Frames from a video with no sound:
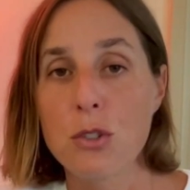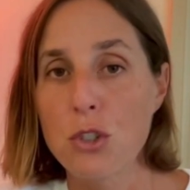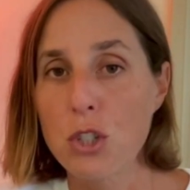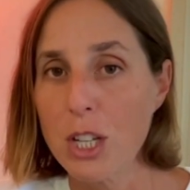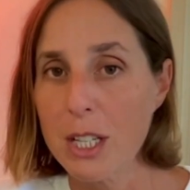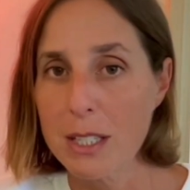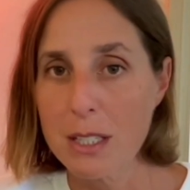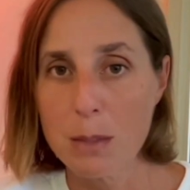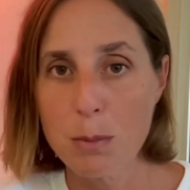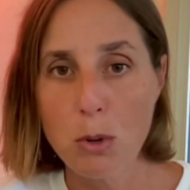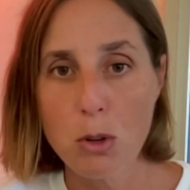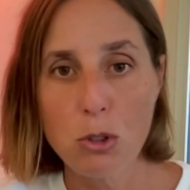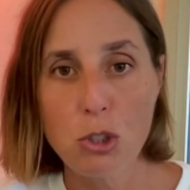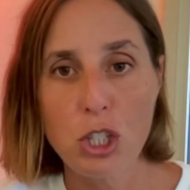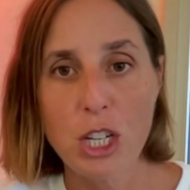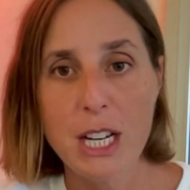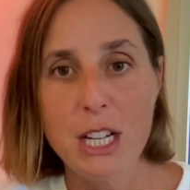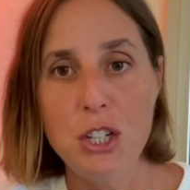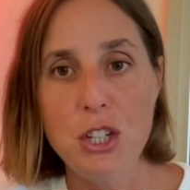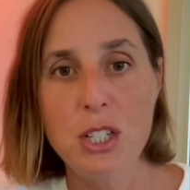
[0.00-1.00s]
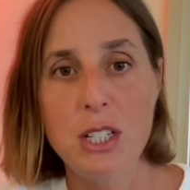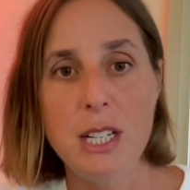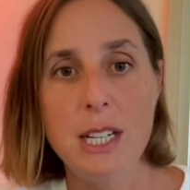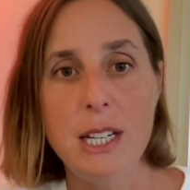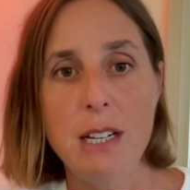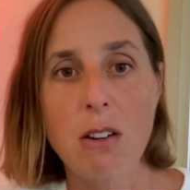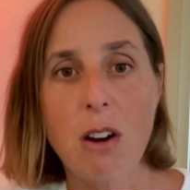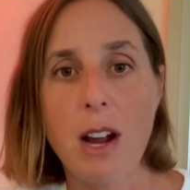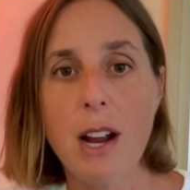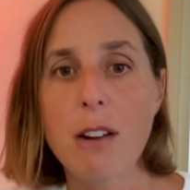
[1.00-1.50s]
Just small changes
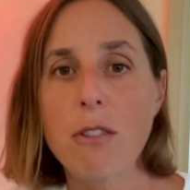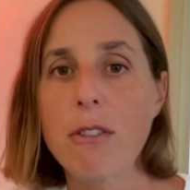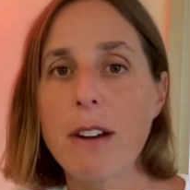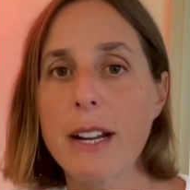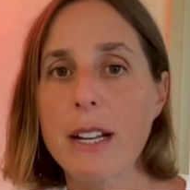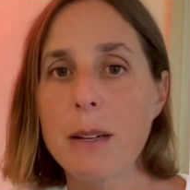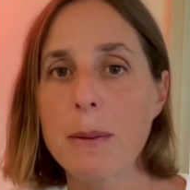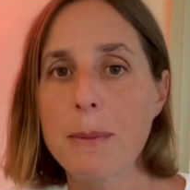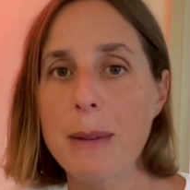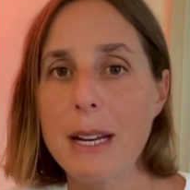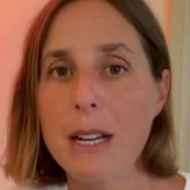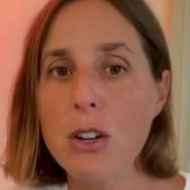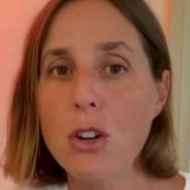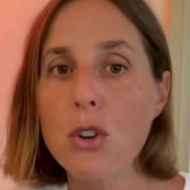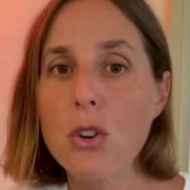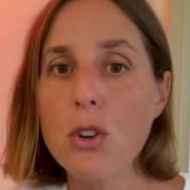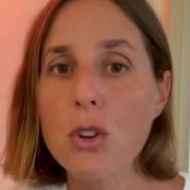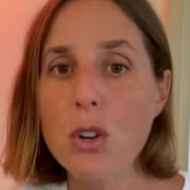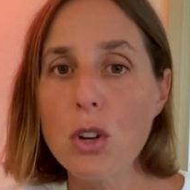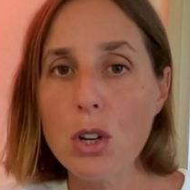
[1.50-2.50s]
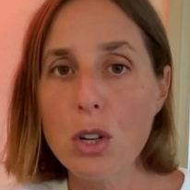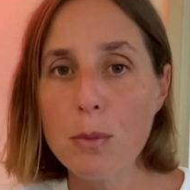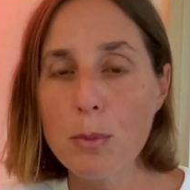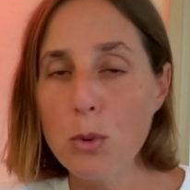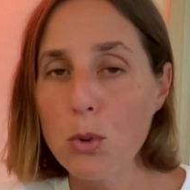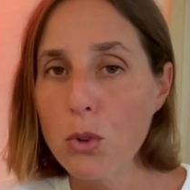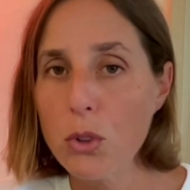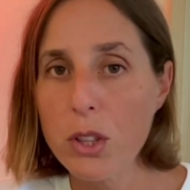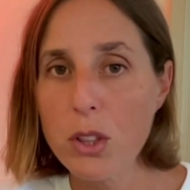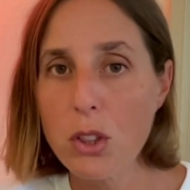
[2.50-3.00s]
here. I recommend no
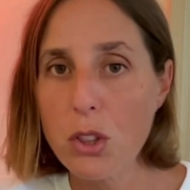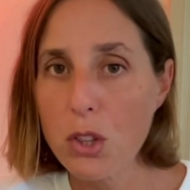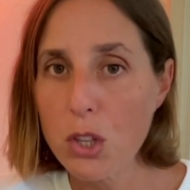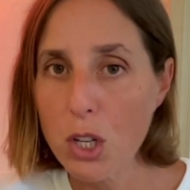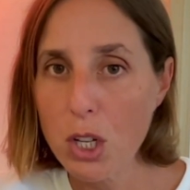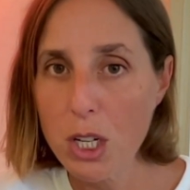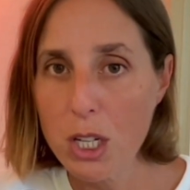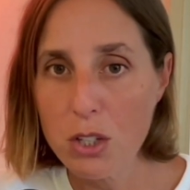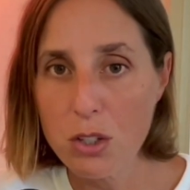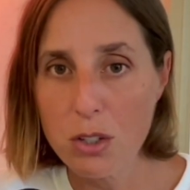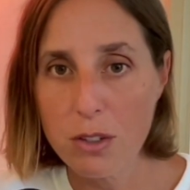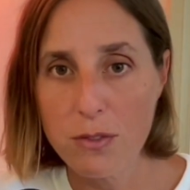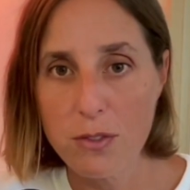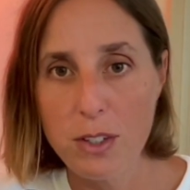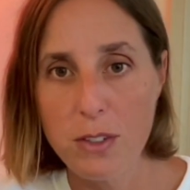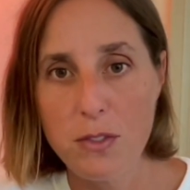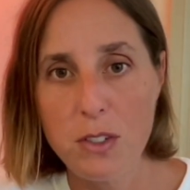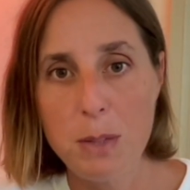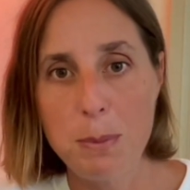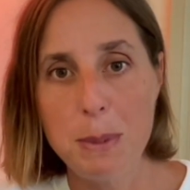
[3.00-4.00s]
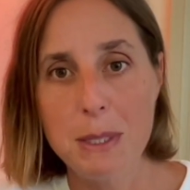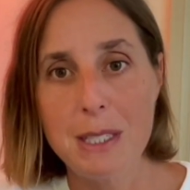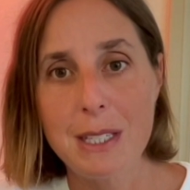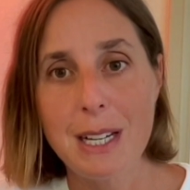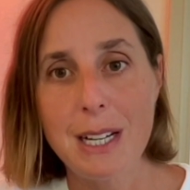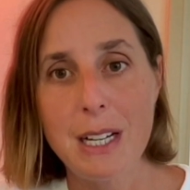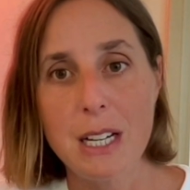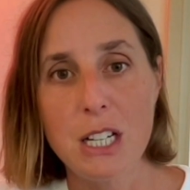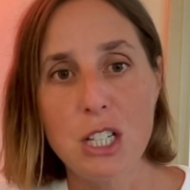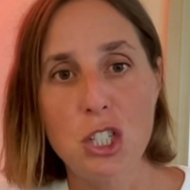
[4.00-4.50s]
more than thirty to fifty
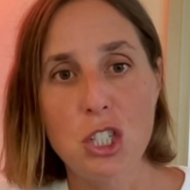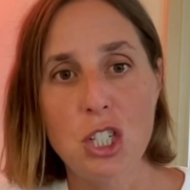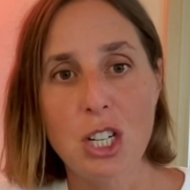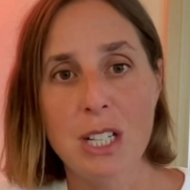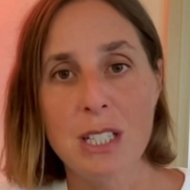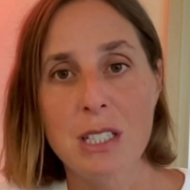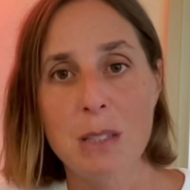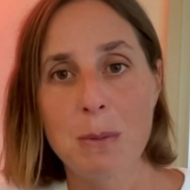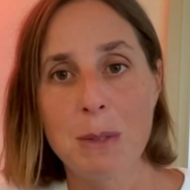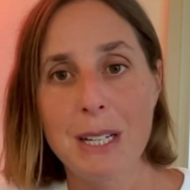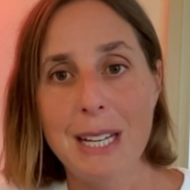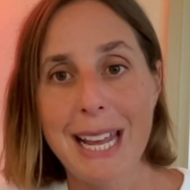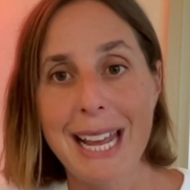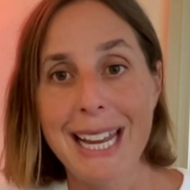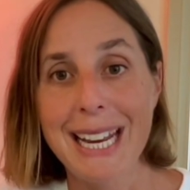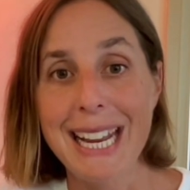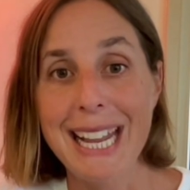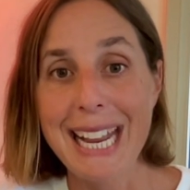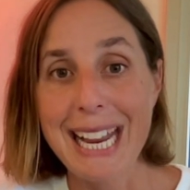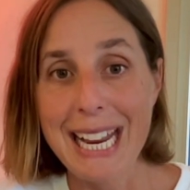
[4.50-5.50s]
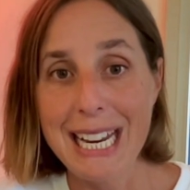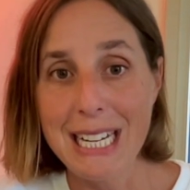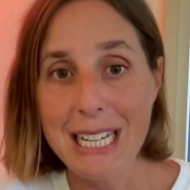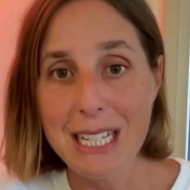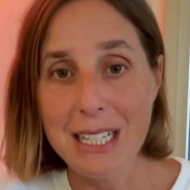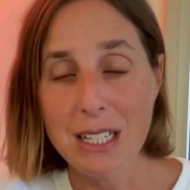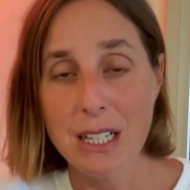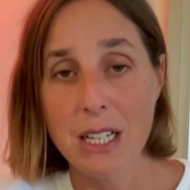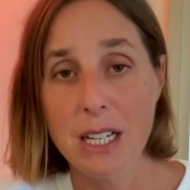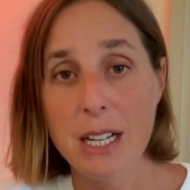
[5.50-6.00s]
percent adjustment at
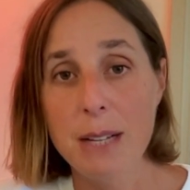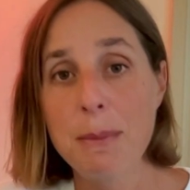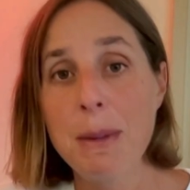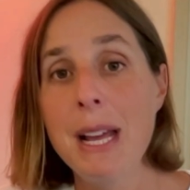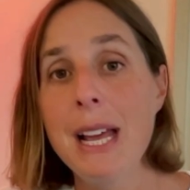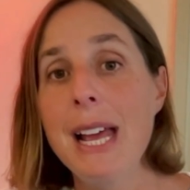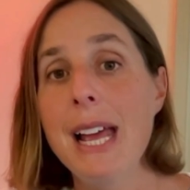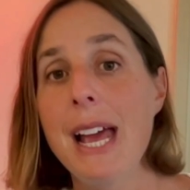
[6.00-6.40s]
any time,